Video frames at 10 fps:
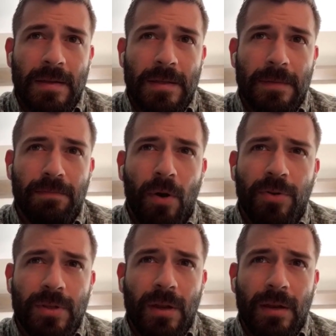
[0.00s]
is
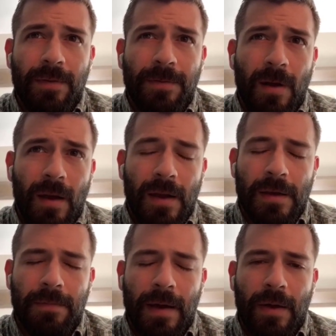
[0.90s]
mostly
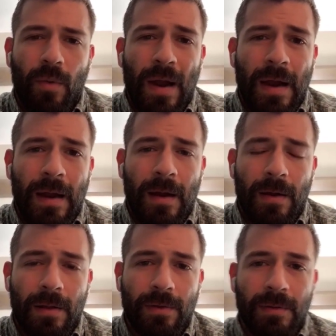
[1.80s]
defined by where
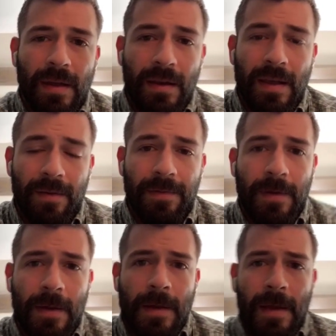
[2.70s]
do they live.
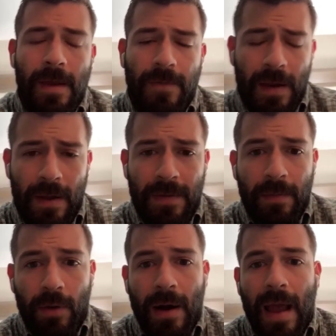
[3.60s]
If they live in the
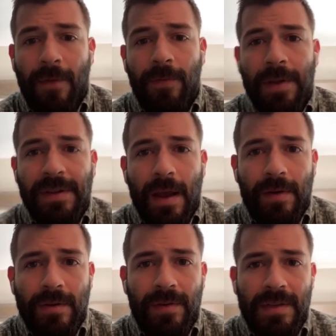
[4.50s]
more affluent
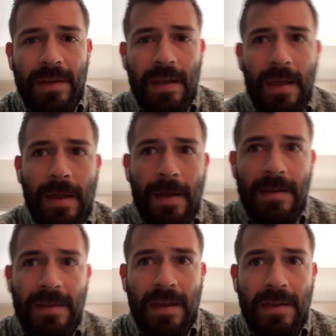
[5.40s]
areas of the city,
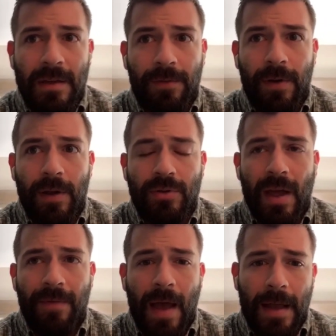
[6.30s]
it's easier for you to
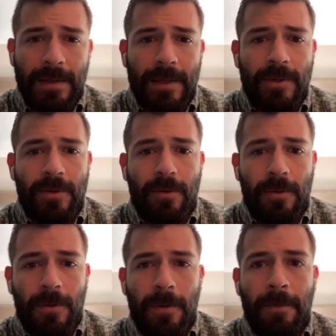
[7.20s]
have access
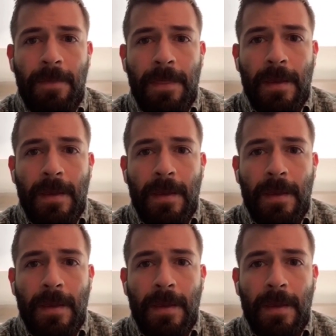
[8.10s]
to